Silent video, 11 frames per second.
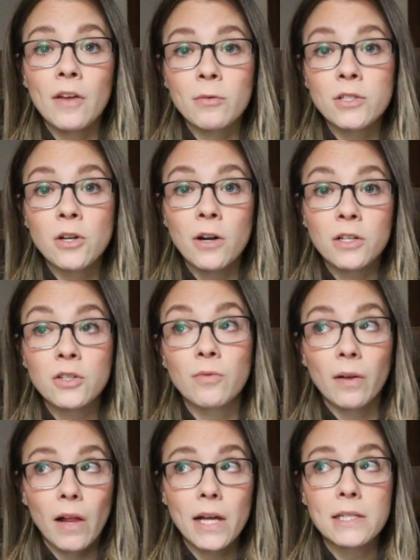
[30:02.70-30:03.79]
they were starting to
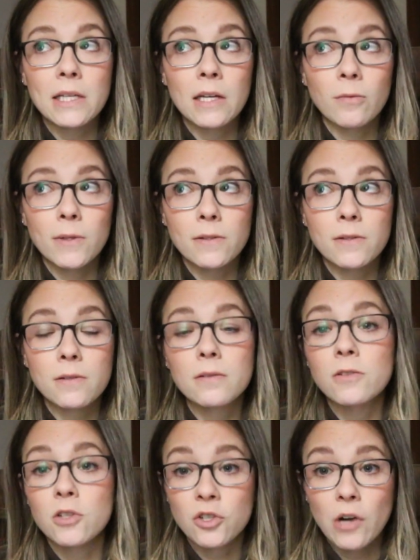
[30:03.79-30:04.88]
realize he was
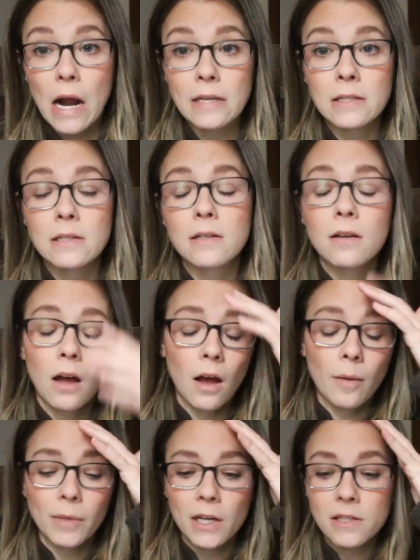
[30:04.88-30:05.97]
distressed
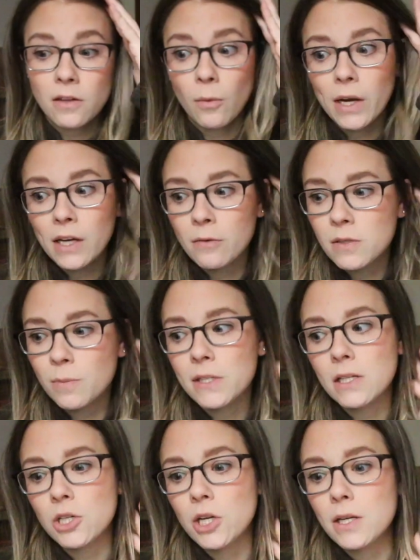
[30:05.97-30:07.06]
because of the way he was
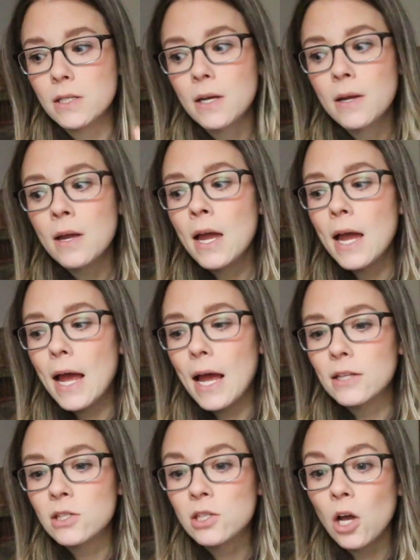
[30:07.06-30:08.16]
positioned.
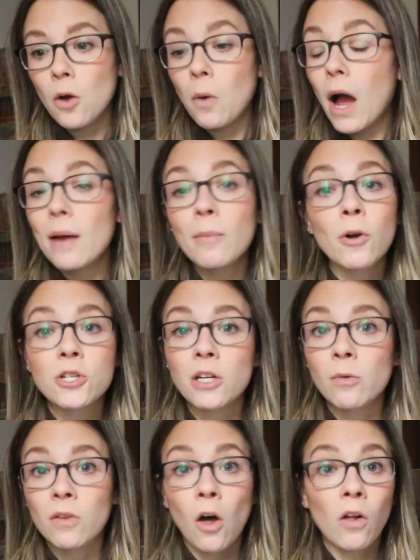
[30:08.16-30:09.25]
And so I'm
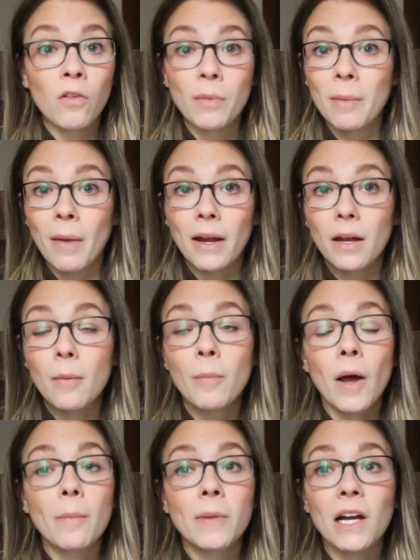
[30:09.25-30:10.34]
pushing with all of my might,
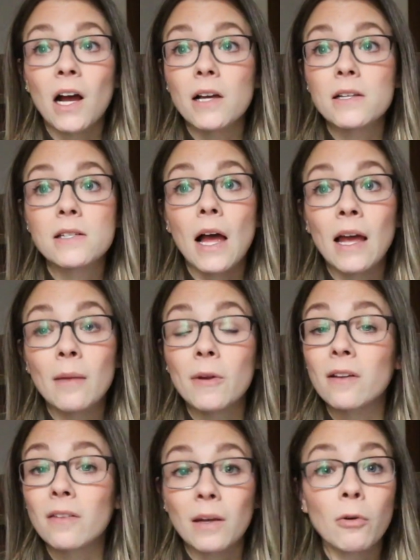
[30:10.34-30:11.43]
but because I had been
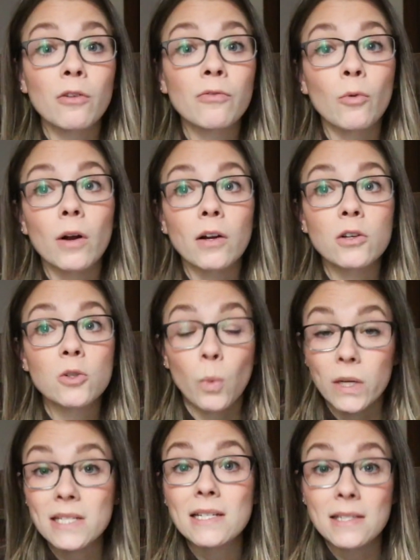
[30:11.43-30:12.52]
in labor for
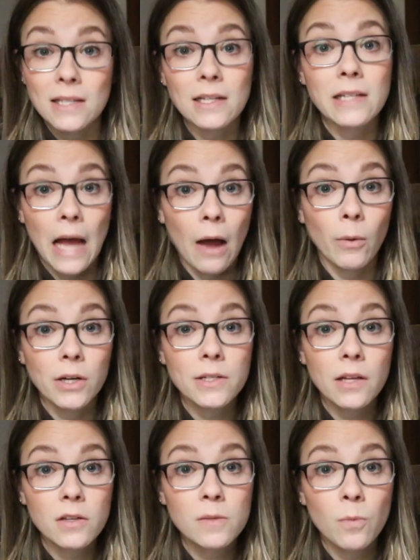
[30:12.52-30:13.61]
26 hours
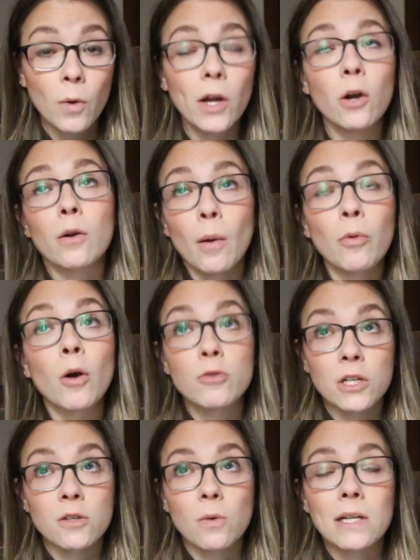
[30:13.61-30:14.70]
at this point, or
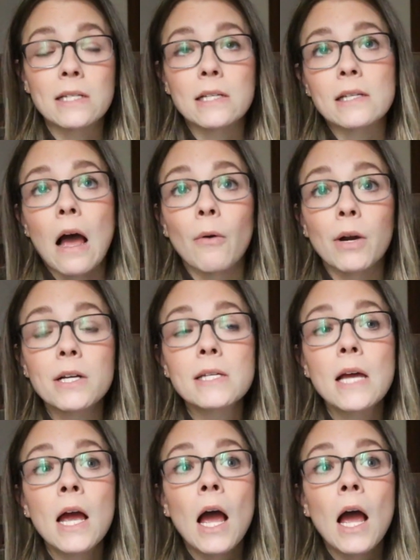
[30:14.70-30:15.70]
approaching 26 hours,